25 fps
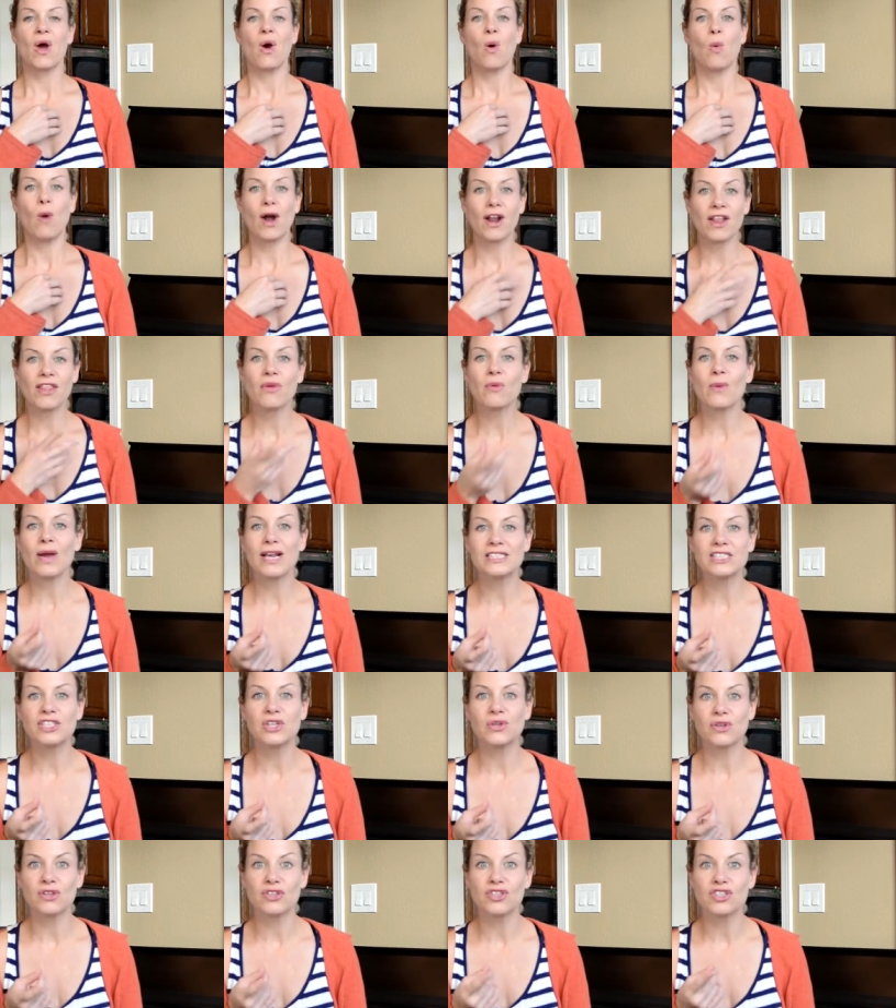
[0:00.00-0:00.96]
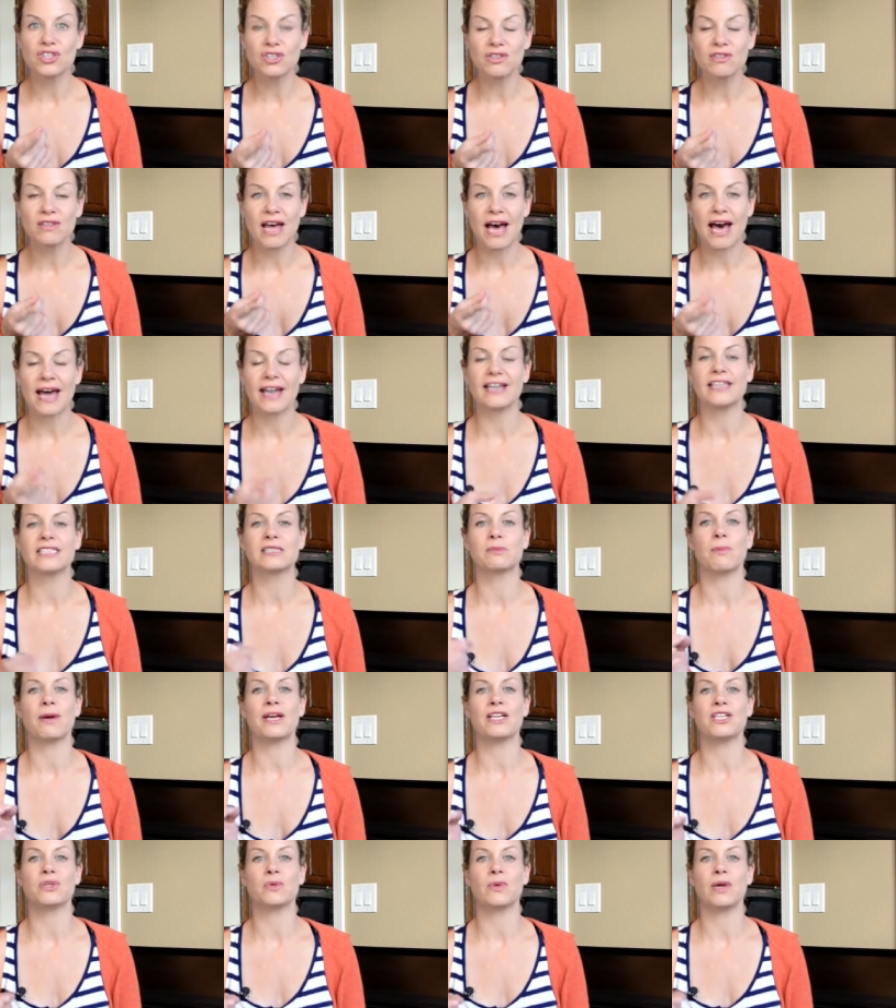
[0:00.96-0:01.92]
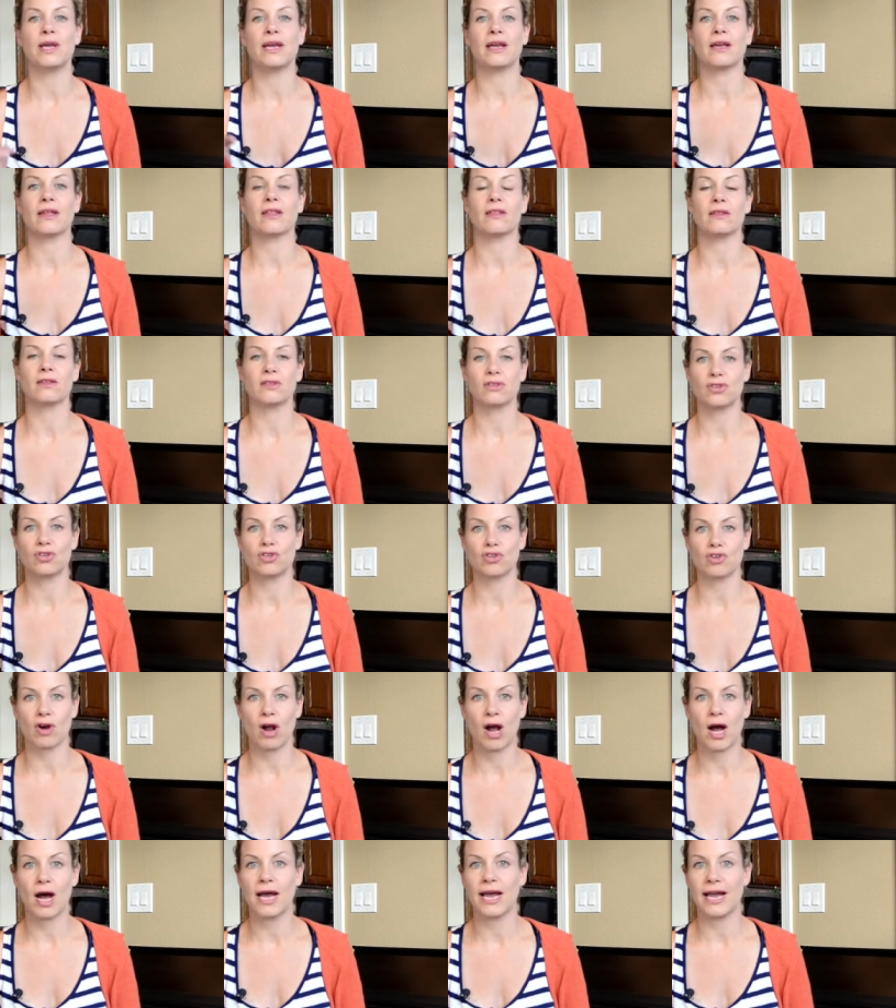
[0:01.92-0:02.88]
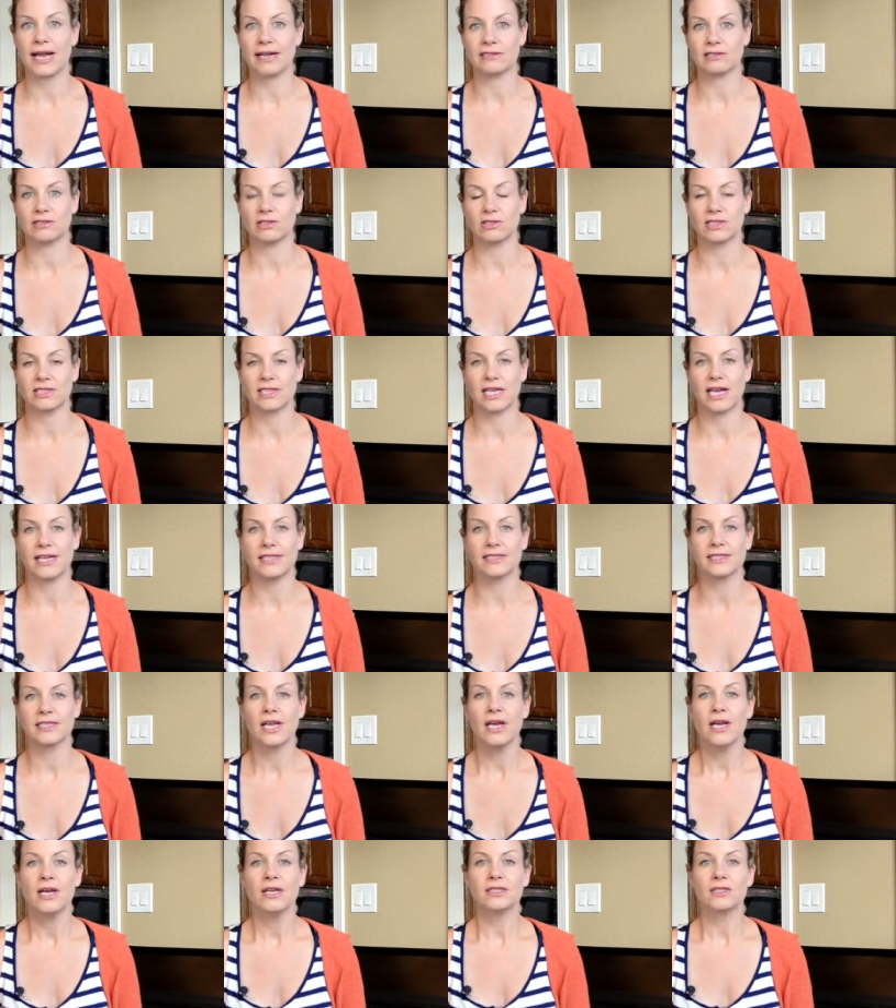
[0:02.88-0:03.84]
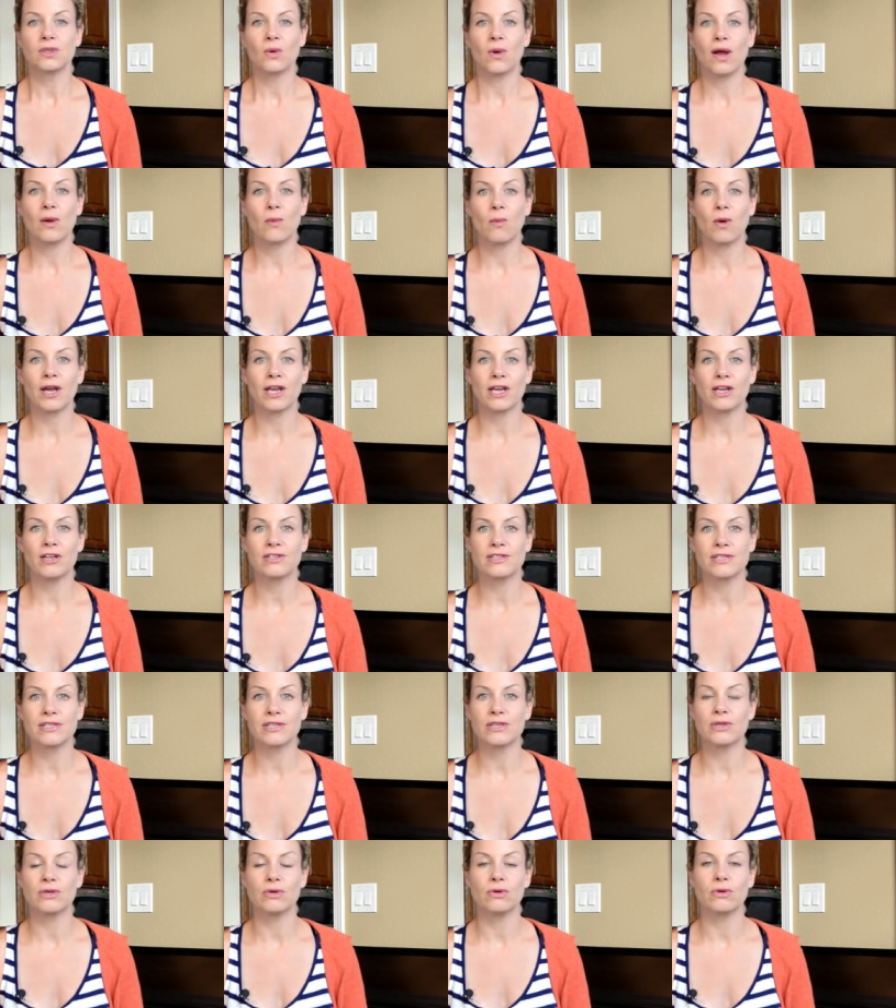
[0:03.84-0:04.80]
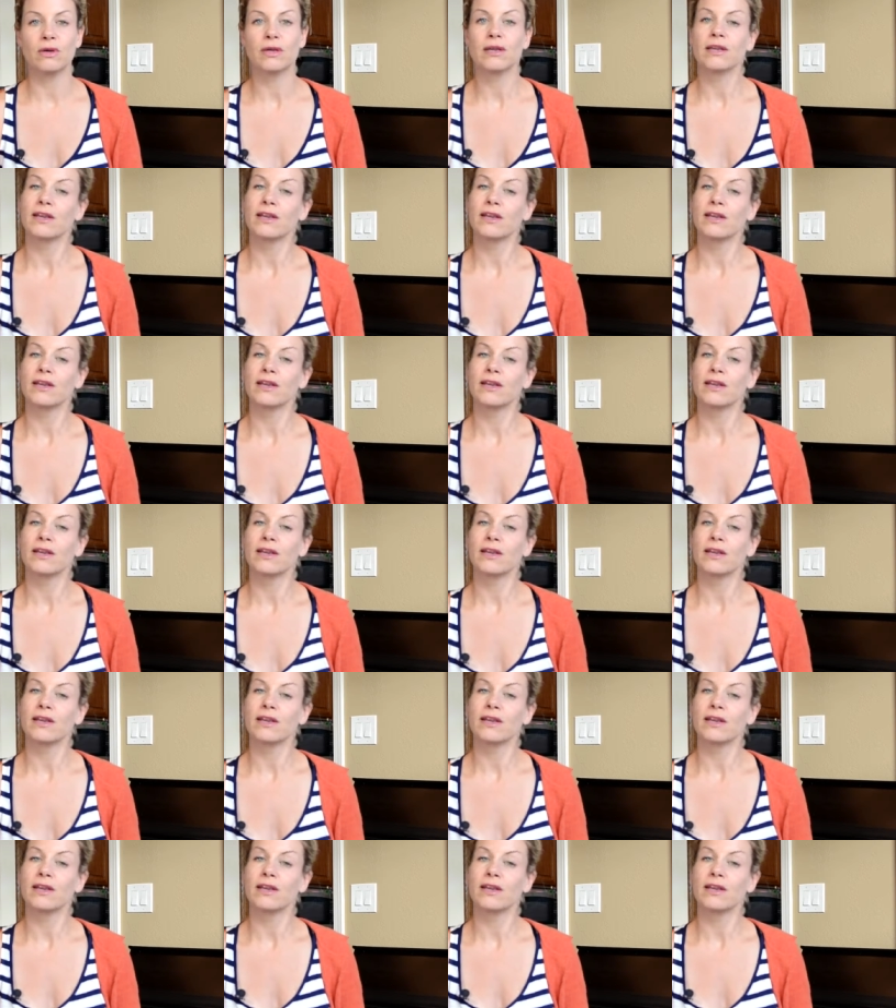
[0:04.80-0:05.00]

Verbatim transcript: One of the ways you can do that is by doing the straw exercise. So I want you to